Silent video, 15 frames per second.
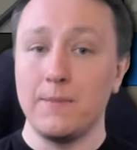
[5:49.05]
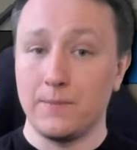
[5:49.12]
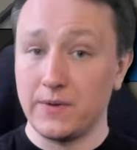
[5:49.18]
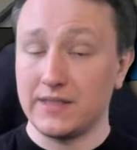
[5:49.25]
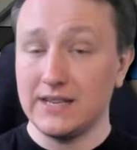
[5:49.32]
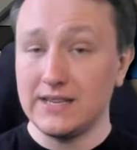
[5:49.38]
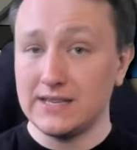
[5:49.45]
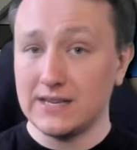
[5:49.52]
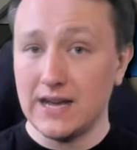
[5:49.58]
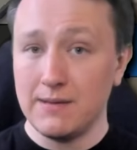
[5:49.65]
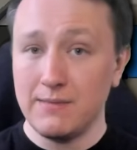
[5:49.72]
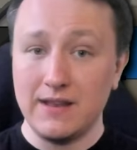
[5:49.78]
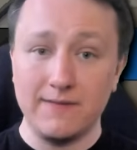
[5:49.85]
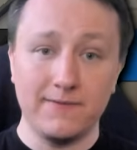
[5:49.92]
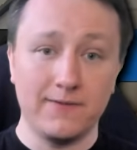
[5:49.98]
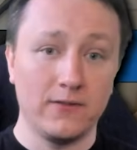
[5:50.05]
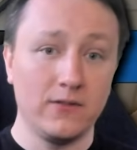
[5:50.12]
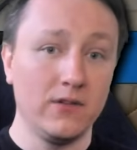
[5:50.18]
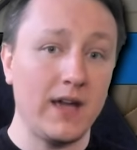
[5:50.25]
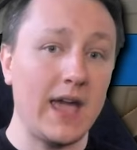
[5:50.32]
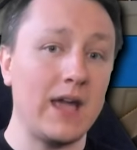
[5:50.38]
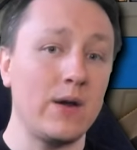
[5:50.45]
but this time in
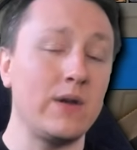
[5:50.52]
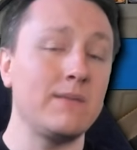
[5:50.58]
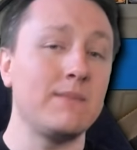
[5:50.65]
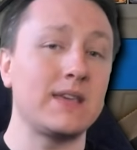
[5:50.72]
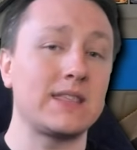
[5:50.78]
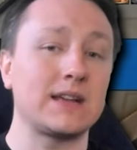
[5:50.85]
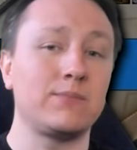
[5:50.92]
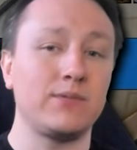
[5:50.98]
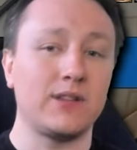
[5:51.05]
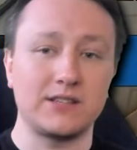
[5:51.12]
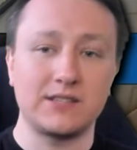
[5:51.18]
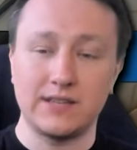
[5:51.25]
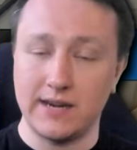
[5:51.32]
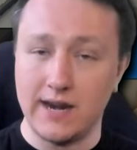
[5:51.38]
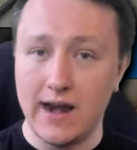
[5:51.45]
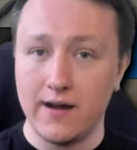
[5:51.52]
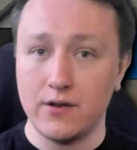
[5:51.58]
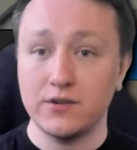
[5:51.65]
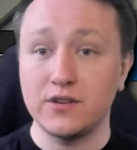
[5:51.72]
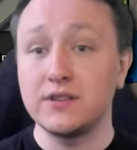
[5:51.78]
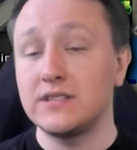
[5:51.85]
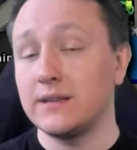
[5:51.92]
full AoE Mythic Plus scenario
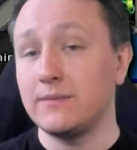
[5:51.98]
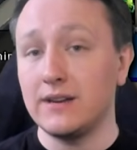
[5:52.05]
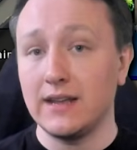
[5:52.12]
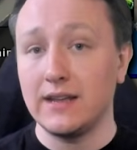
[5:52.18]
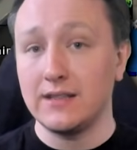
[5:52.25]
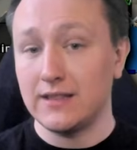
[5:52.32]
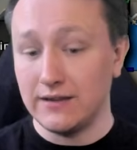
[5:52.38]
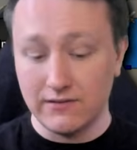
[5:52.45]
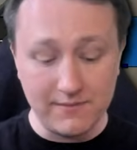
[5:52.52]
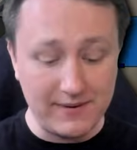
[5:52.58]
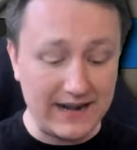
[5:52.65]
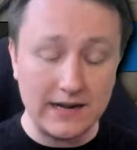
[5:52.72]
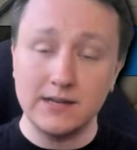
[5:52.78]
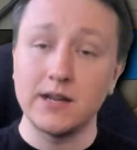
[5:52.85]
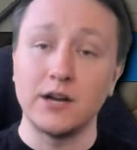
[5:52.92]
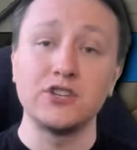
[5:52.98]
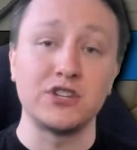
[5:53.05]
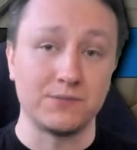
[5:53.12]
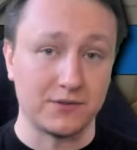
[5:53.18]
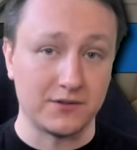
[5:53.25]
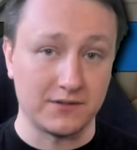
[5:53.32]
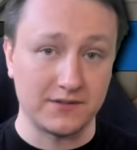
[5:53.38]
to simulate the repeated
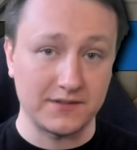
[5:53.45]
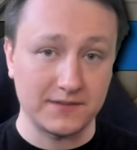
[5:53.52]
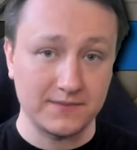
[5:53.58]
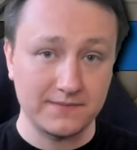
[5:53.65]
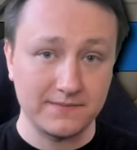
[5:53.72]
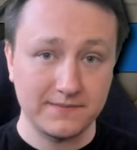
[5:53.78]
dungeon pulls.